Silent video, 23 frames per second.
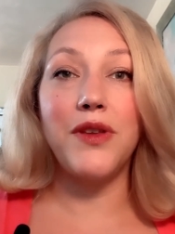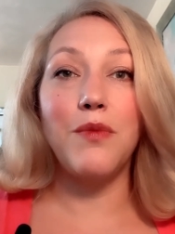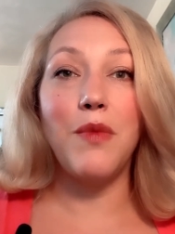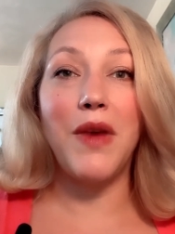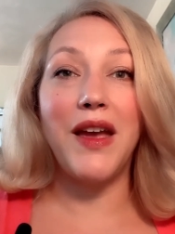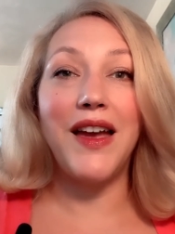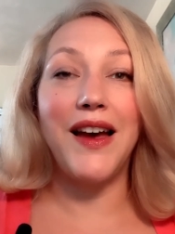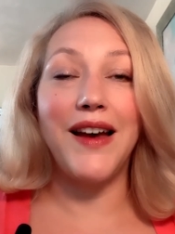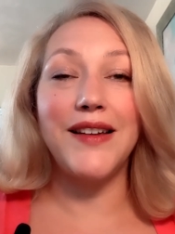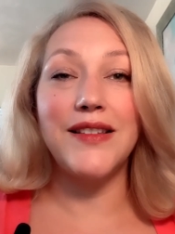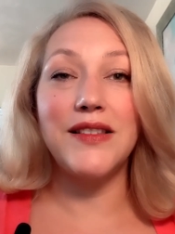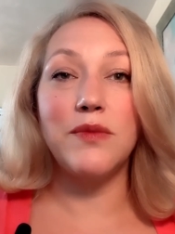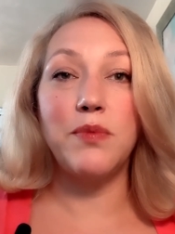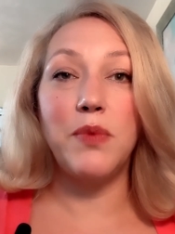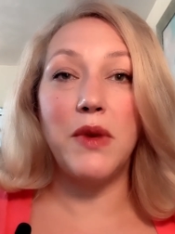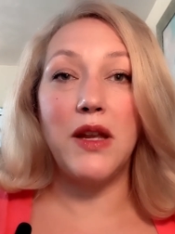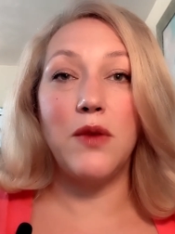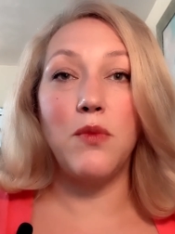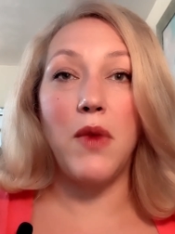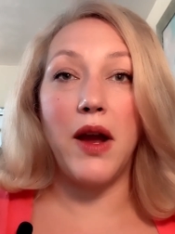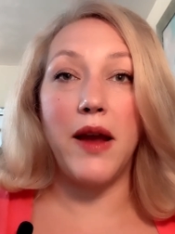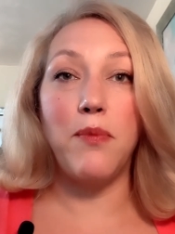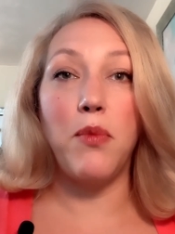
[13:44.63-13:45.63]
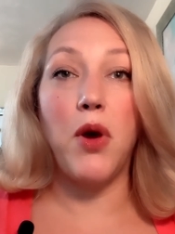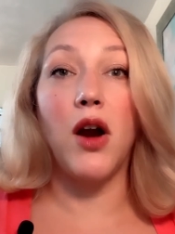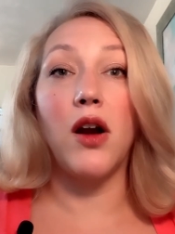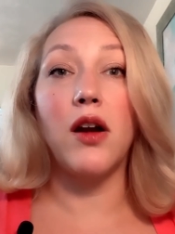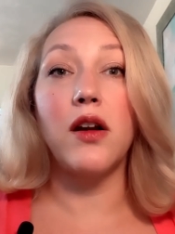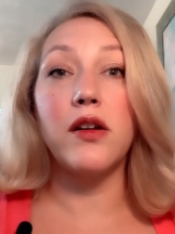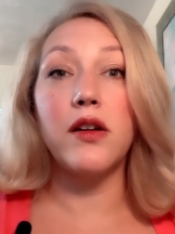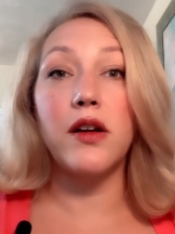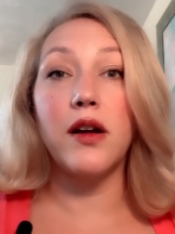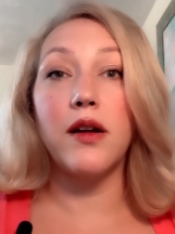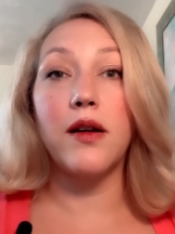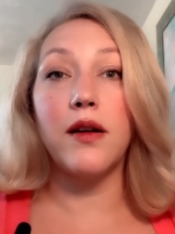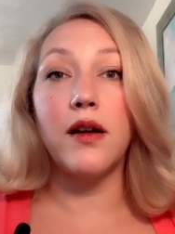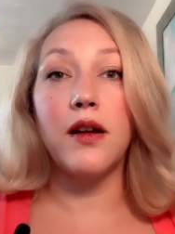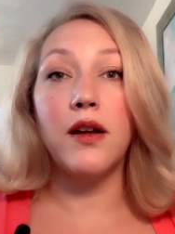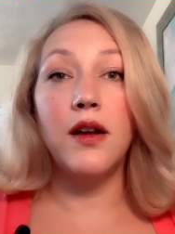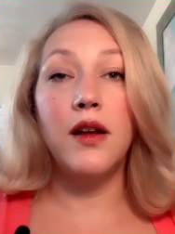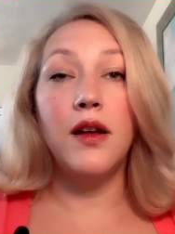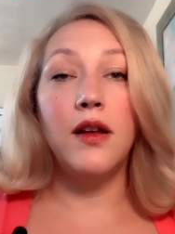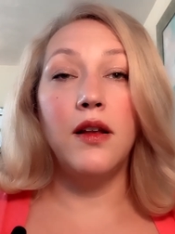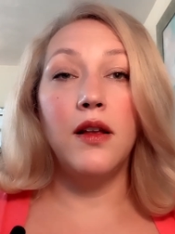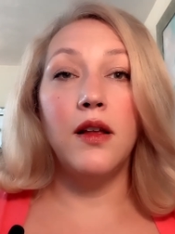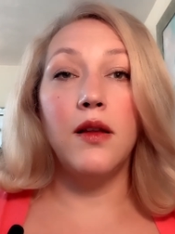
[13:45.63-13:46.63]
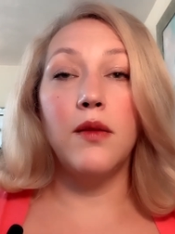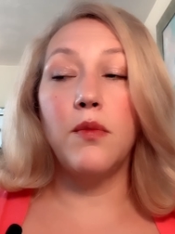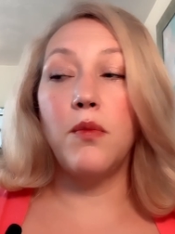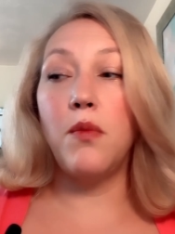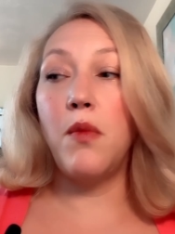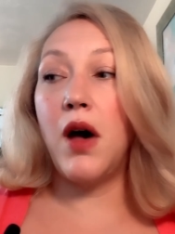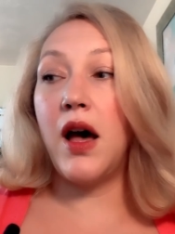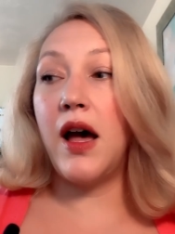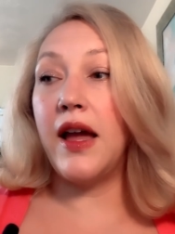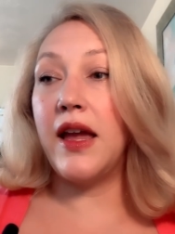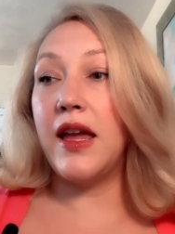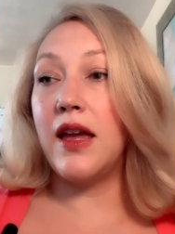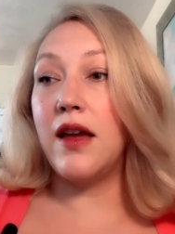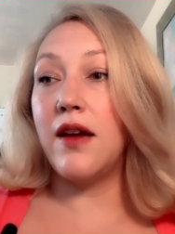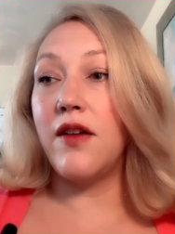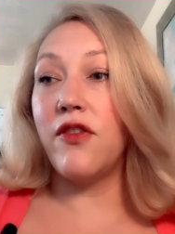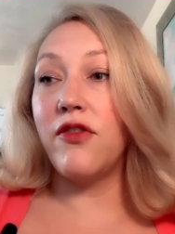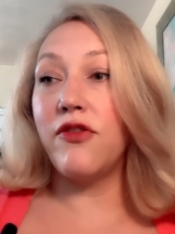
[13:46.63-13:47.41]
My husband, my partner, my